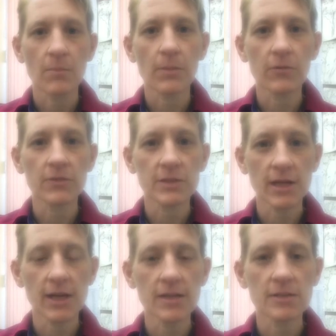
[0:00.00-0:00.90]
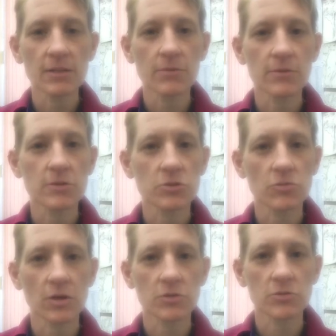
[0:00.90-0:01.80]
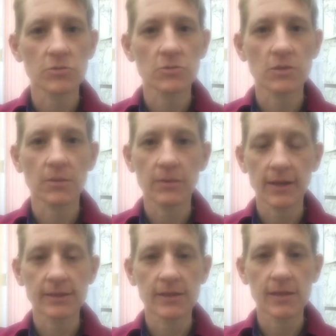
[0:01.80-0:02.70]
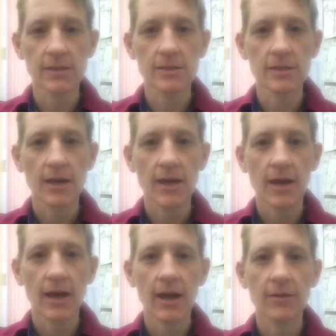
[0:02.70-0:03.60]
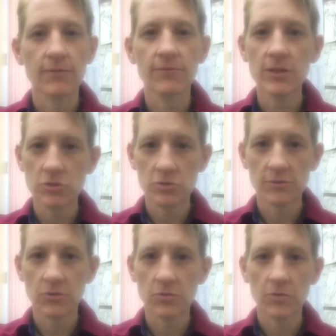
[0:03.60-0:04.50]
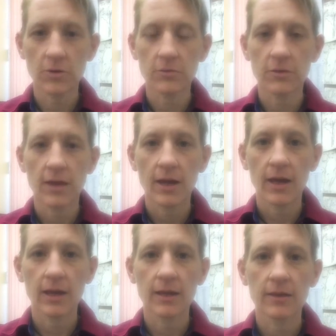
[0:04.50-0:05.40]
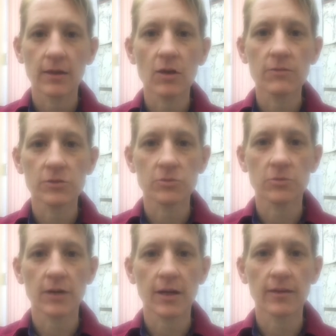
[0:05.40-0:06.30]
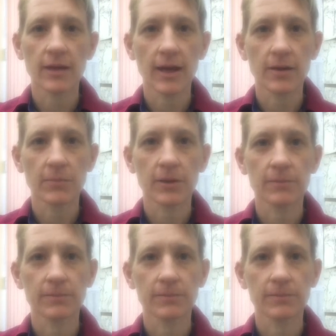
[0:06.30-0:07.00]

but retain some of the structural complexities and features of old growth in the overstory and the canopy.